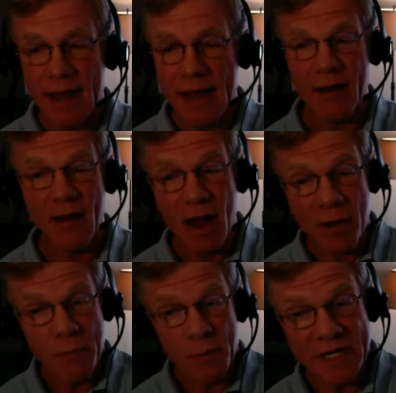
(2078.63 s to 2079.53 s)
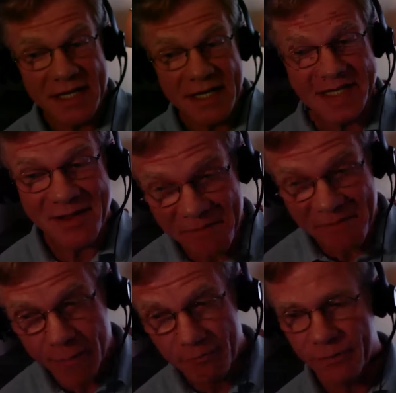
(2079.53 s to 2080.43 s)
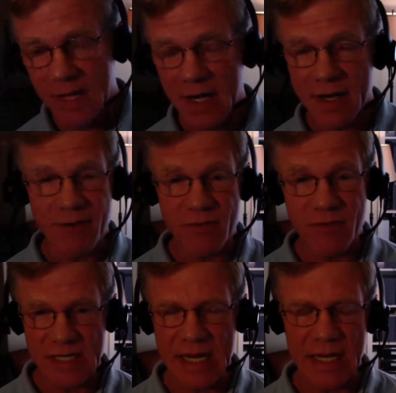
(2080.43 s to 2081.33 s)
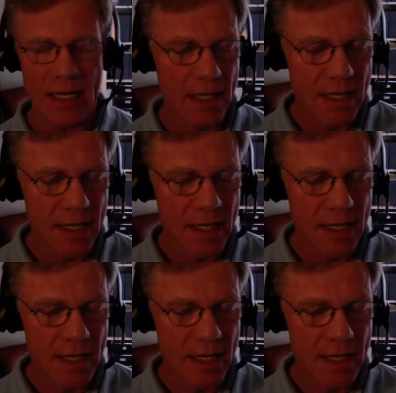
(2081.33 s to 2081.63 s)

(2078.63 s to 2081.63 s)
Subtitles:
And a lot of people would get to see the film that had never seen it.